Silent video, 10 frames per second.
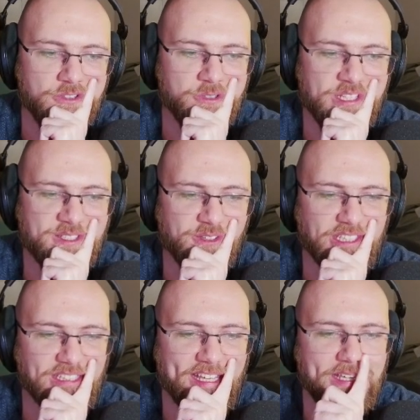Okay, so
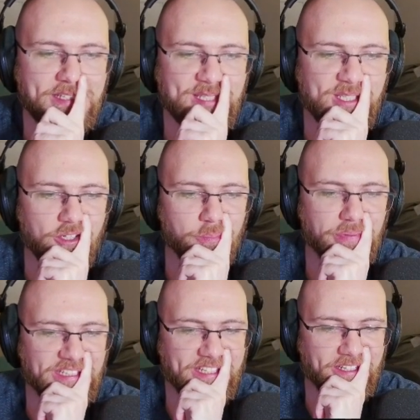the leg is still
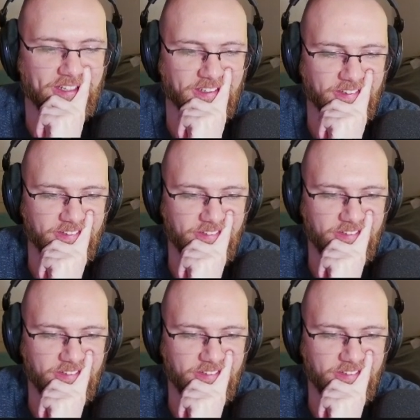bleeding.